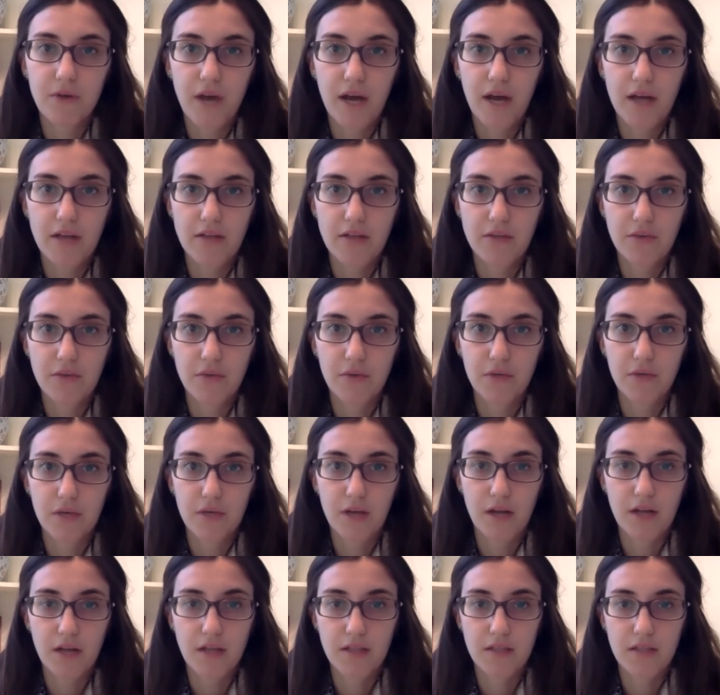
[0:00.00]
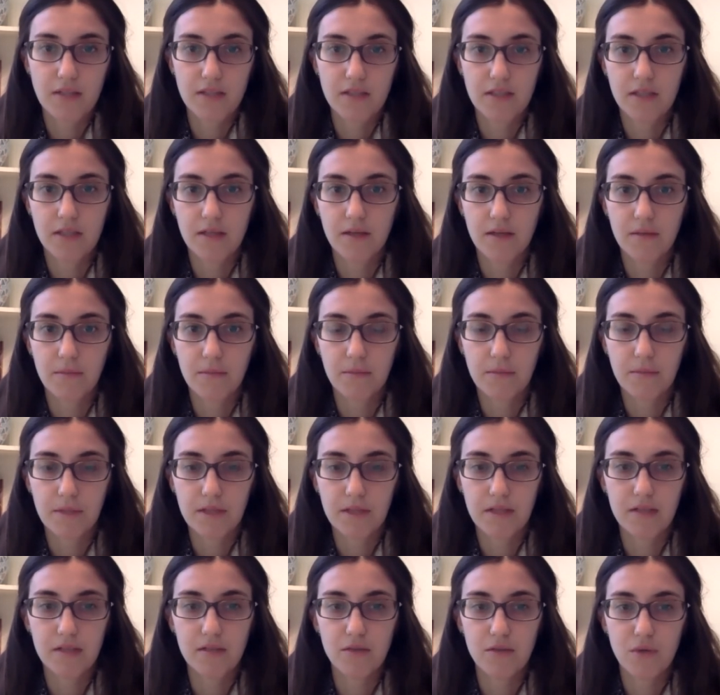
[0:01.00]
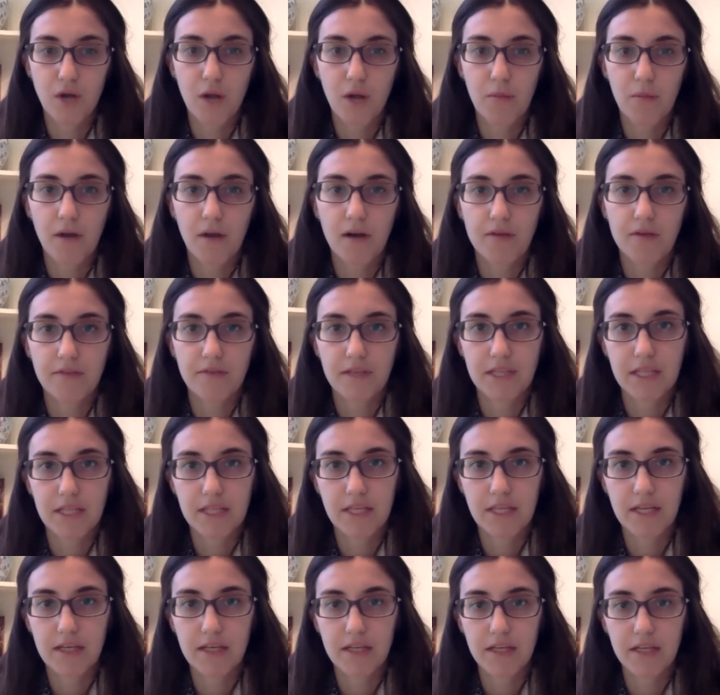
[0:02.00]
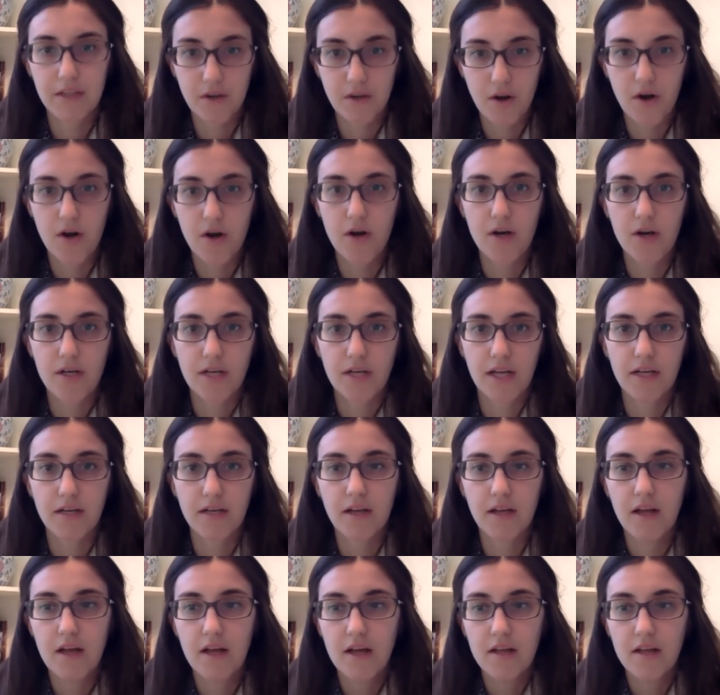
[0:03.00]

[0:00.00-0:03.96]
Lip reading: has organized the bin drop-off at the Gedney Yard, and